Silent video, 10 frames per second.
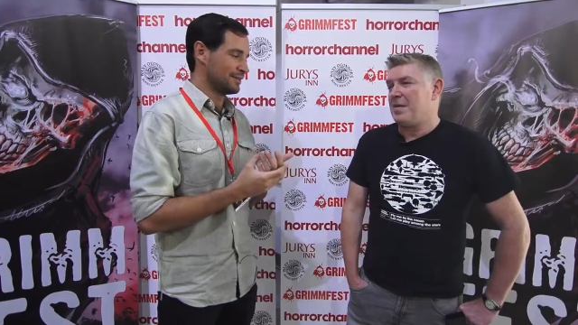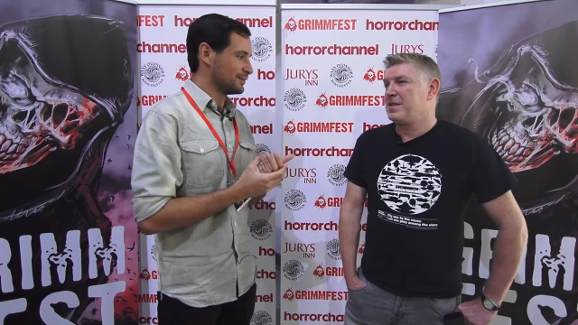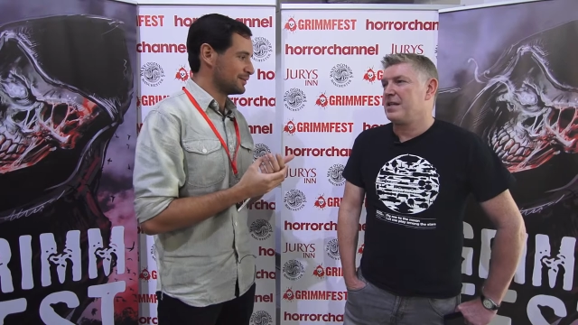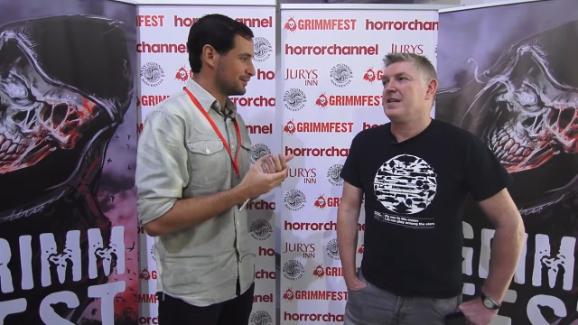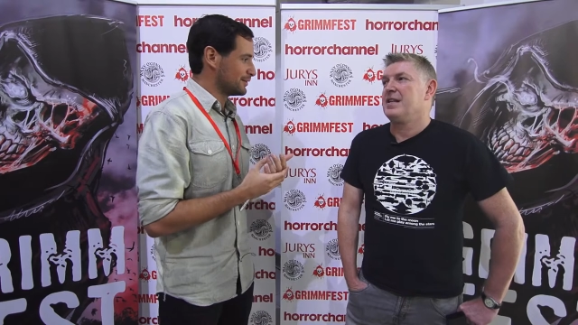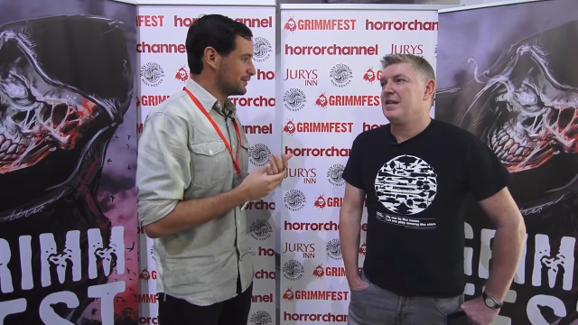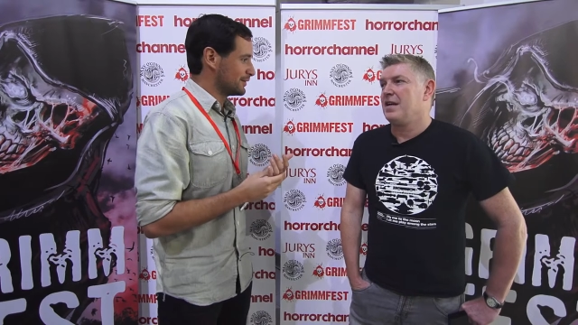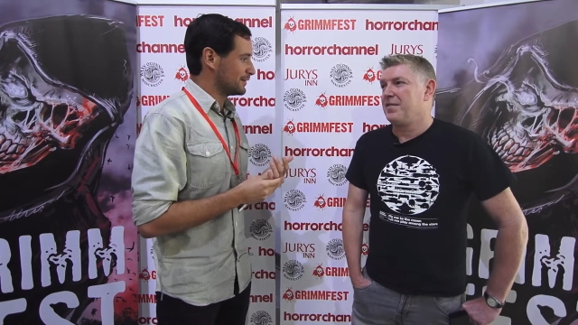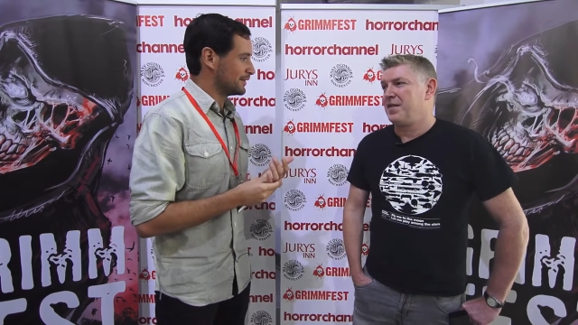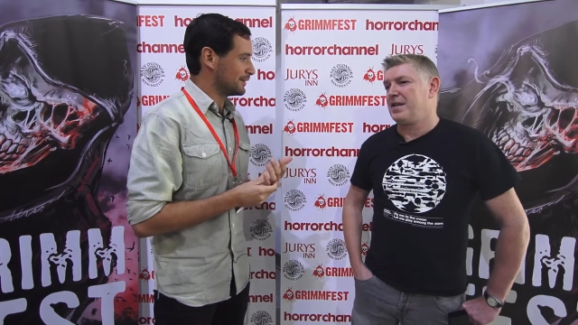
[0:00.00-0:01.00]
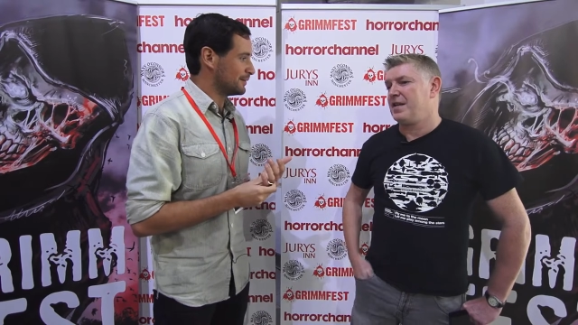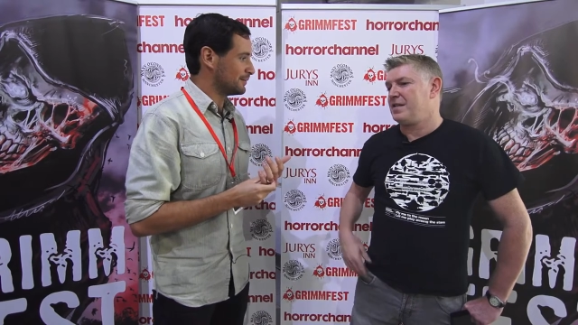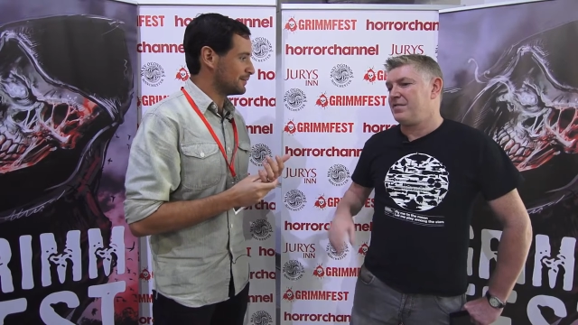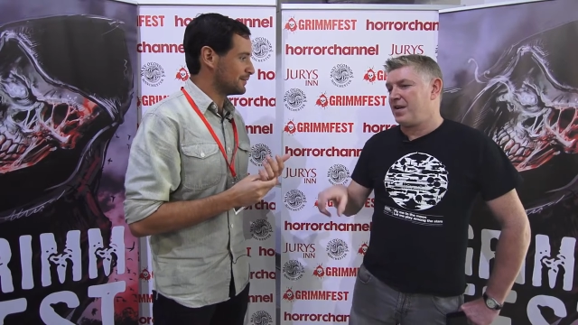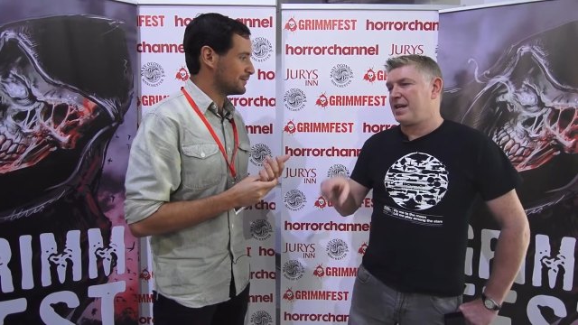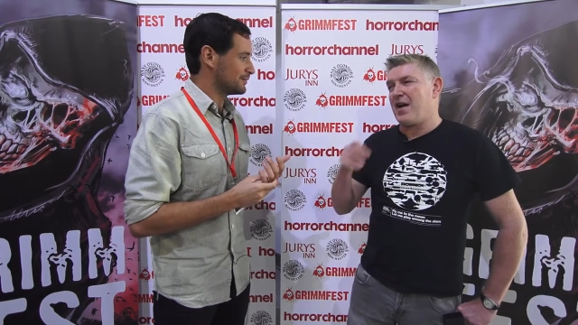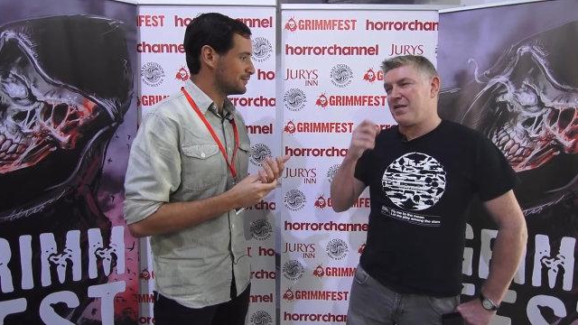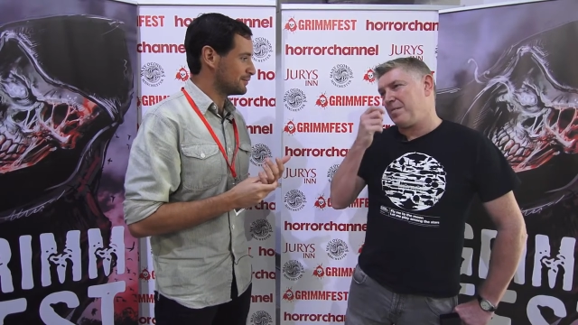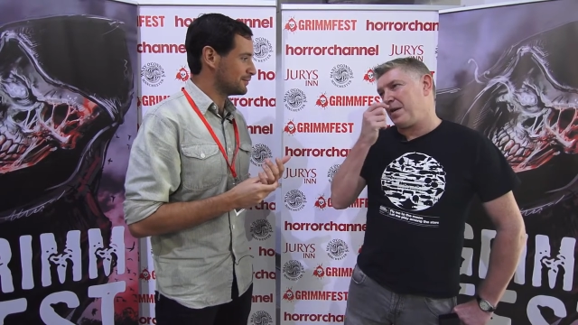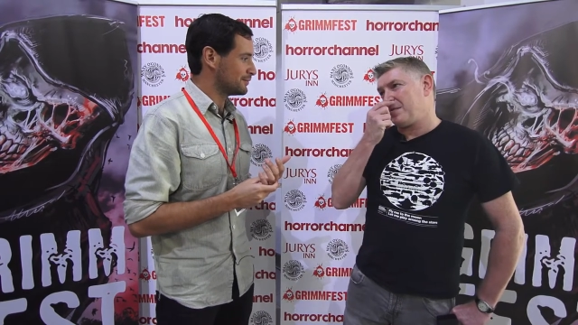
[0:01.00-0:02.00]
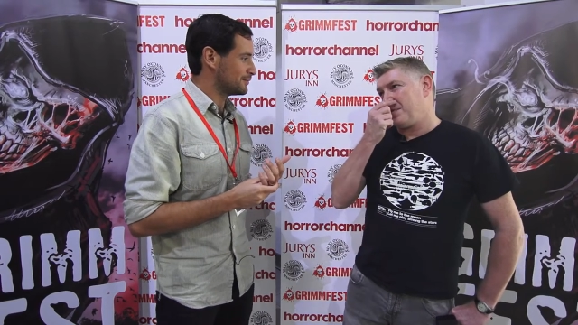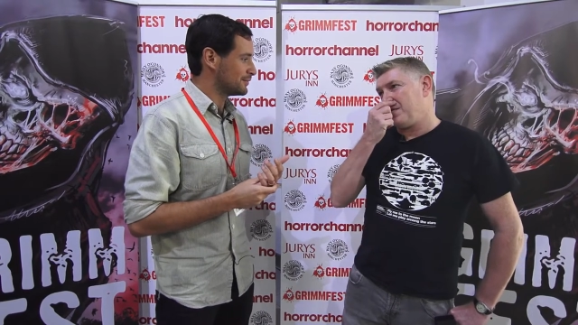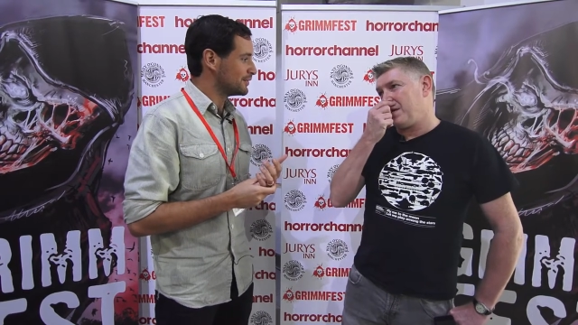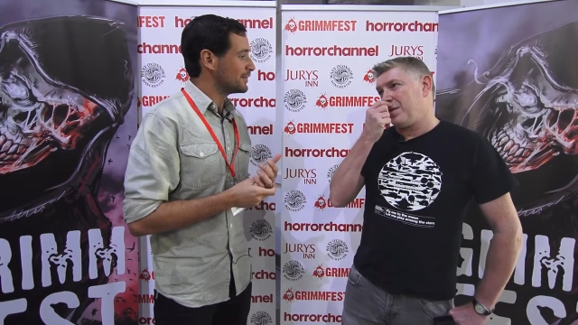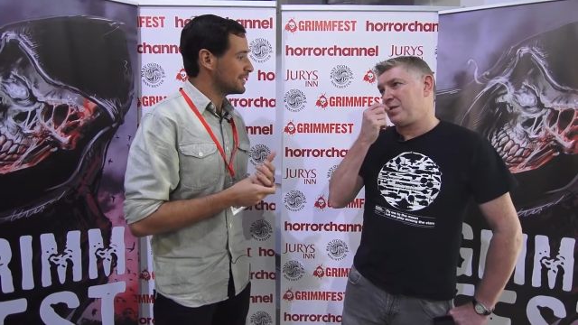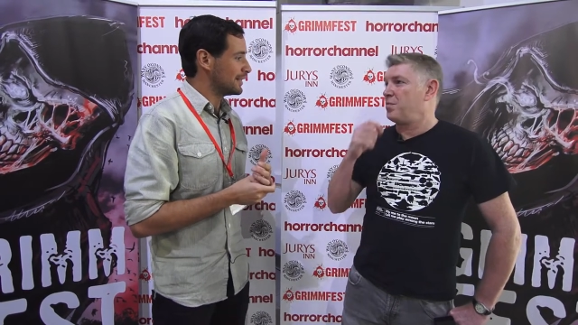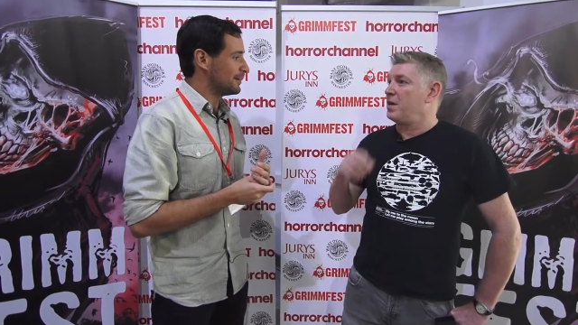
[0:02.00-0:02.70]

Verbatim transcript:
Speaker 1: Absolutely. I think yeah. this is a very character based movie, which yeah.